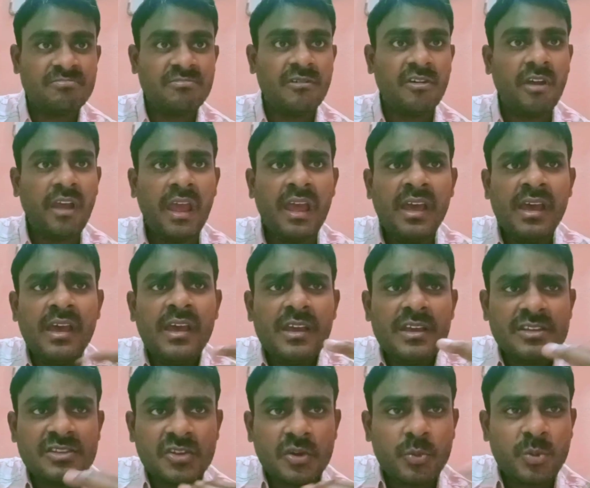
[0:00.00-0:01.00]
Okay,
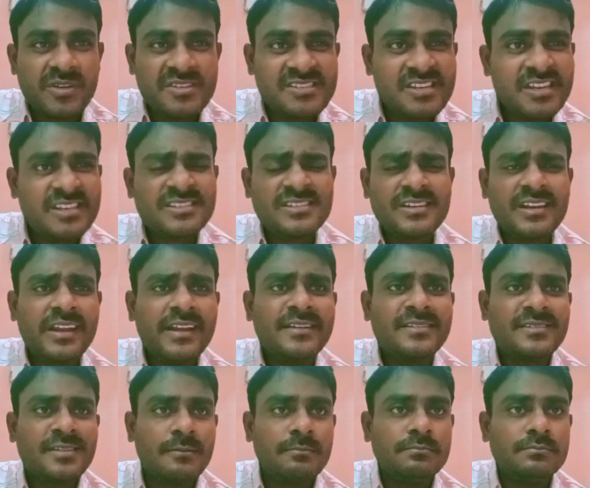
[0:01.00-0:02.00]
so we just need
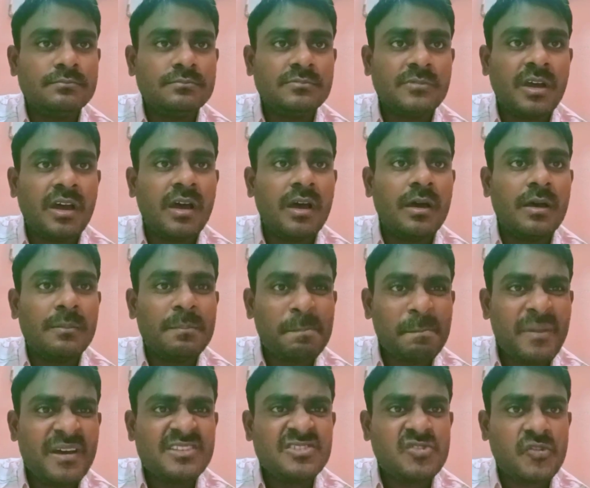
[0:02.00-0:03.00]
some
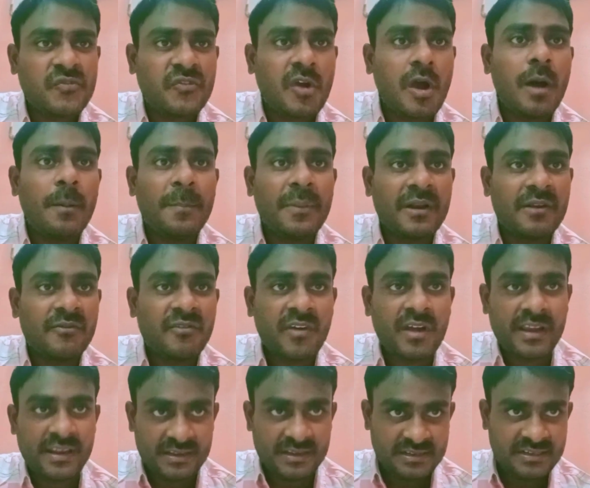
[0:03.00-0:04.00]
bunch of copper
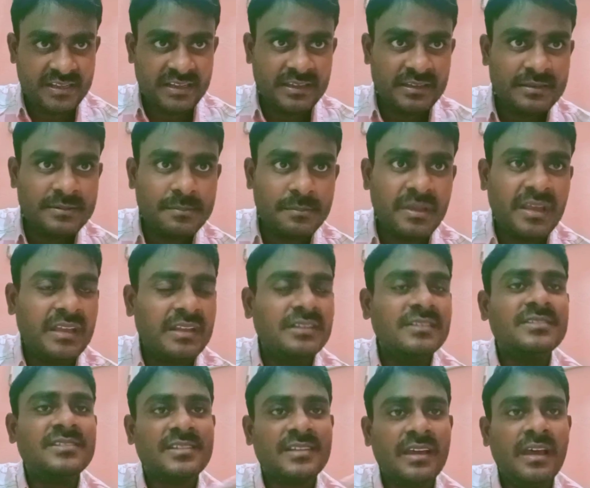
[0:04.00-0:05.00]
winding,
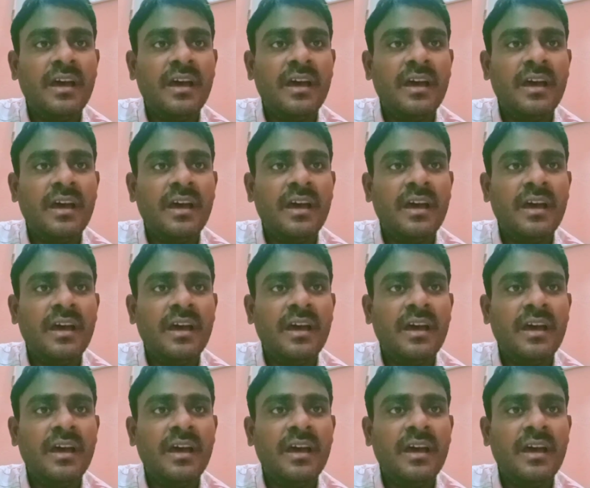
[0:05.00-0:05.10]
means